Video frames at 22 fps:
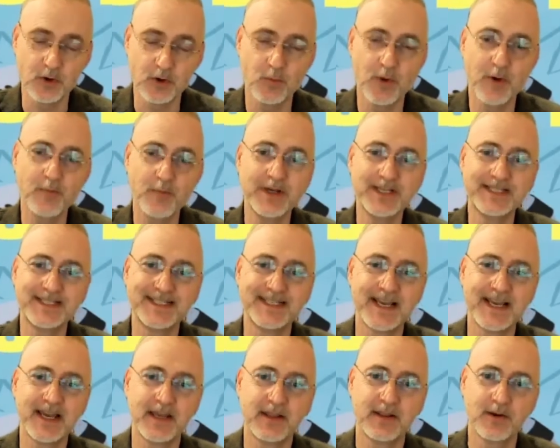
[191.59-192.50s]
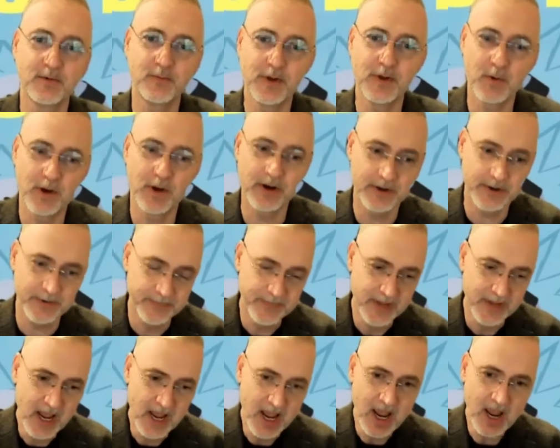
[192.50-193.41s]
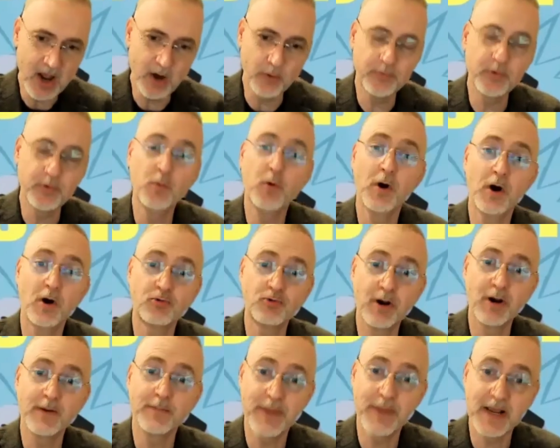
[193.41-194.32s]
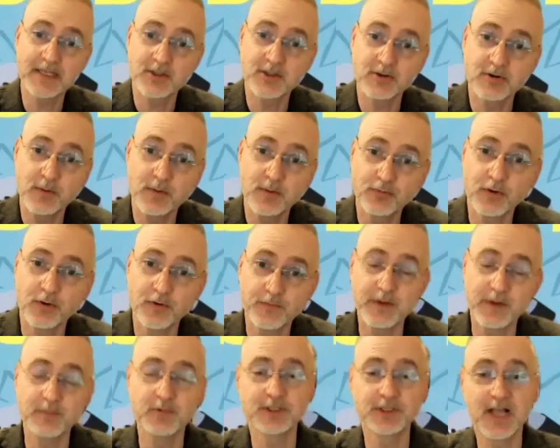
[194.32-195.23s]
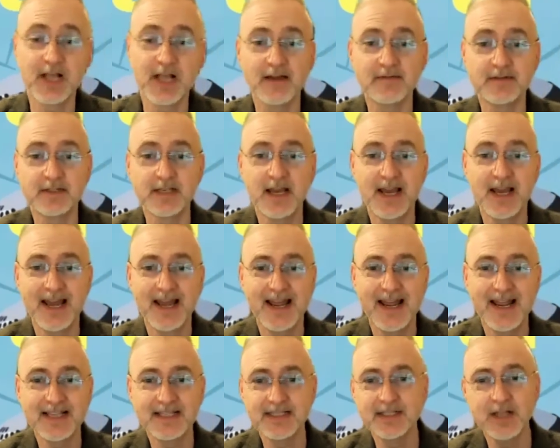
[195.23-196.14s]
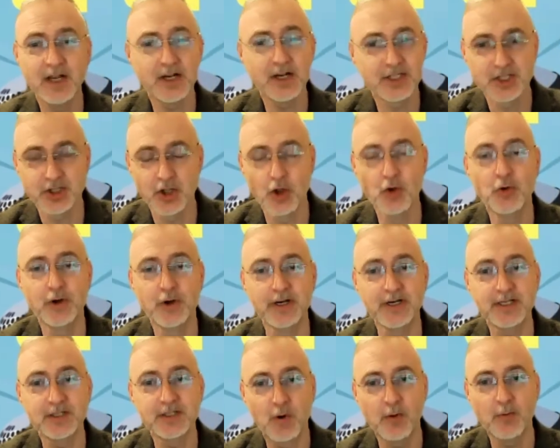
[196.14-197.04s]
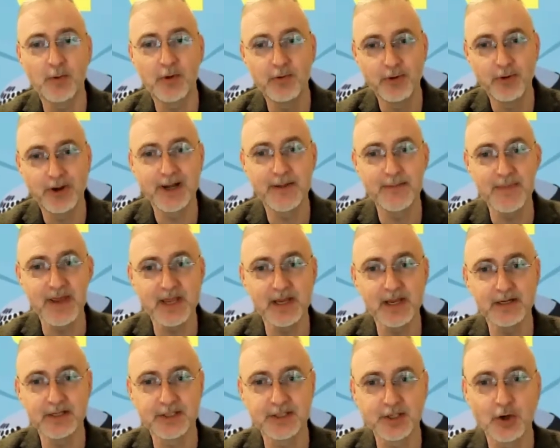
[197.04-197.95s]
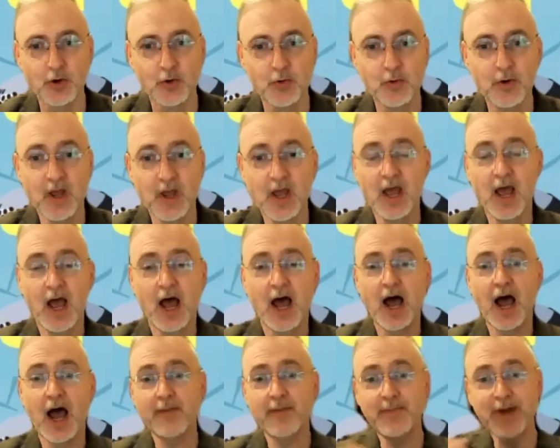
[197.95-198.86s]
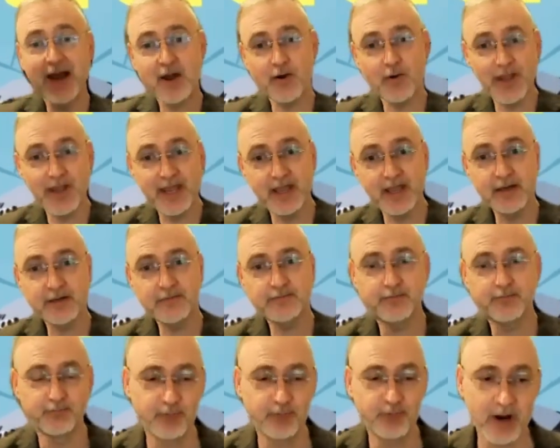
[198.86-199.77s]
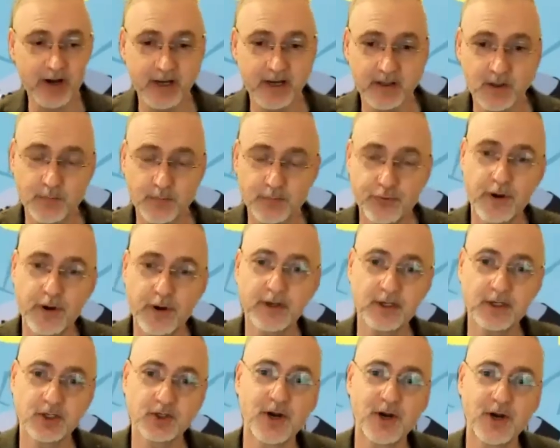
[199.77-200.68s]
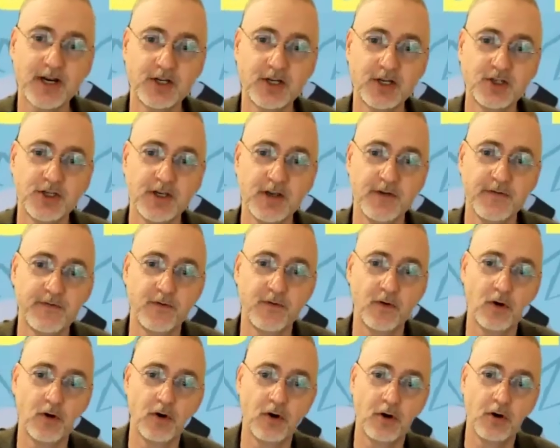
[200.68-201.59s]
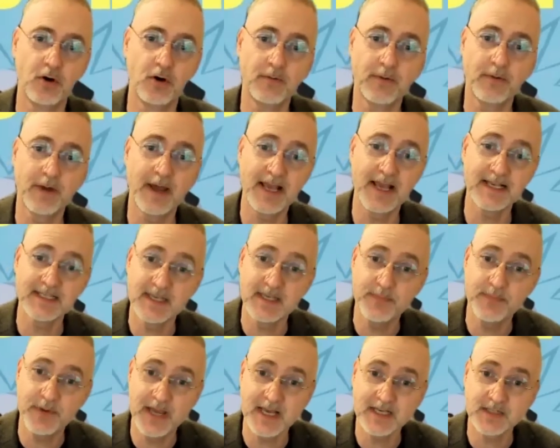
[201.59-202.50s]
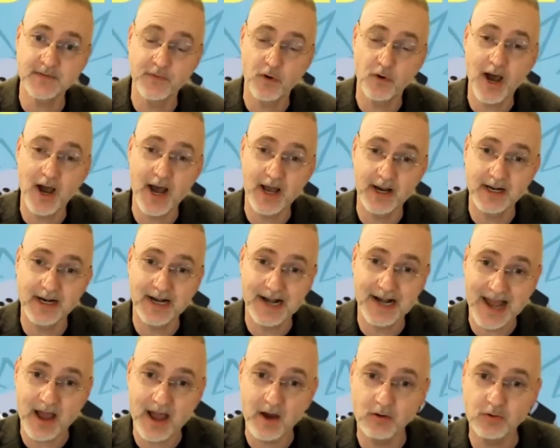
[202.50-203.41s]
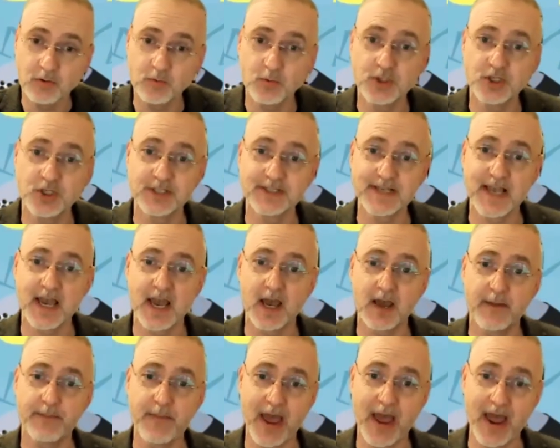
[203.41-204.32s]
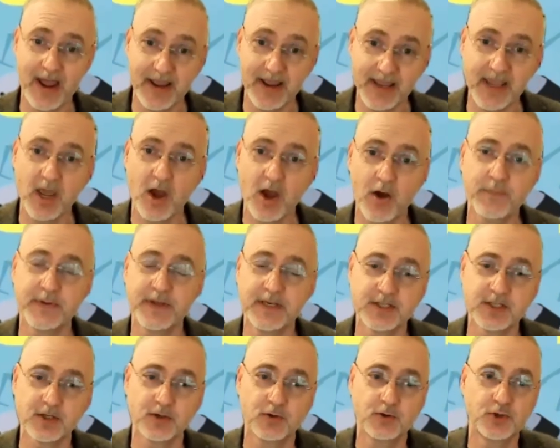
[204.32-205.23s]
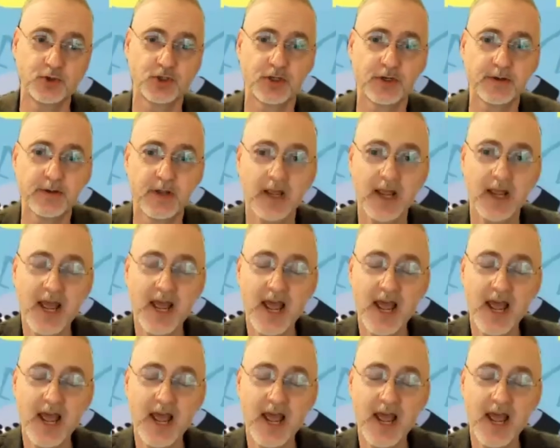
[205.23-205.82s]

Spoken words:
When we say that we want to help the world run better and improve people's lives, it's not a slogan. It's what we really mean. So I'm now here running the product strategy for SAP S/4HANA Cloud, which is our ERP solution.